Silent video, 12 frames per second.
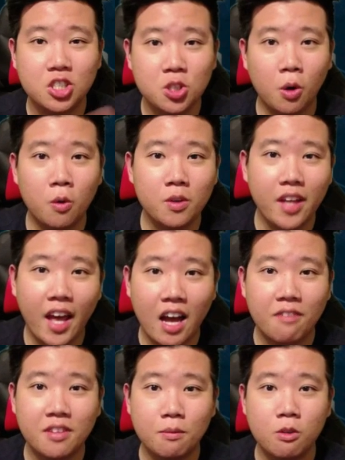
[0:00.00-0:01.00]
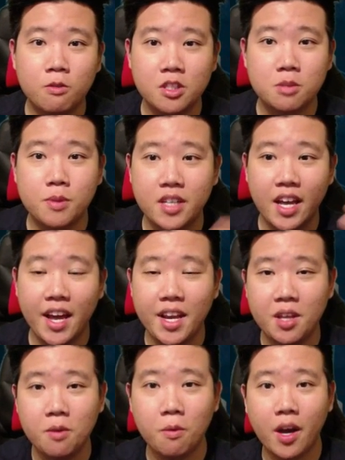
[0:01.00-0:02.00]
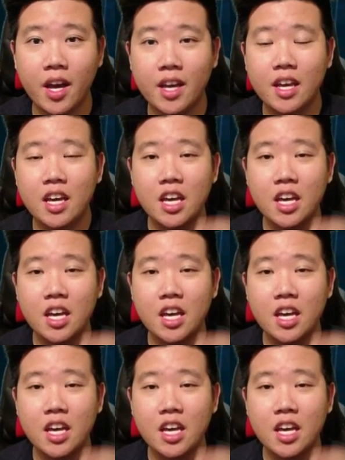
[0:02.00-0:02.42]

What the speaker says: don't have the moving speed anyway,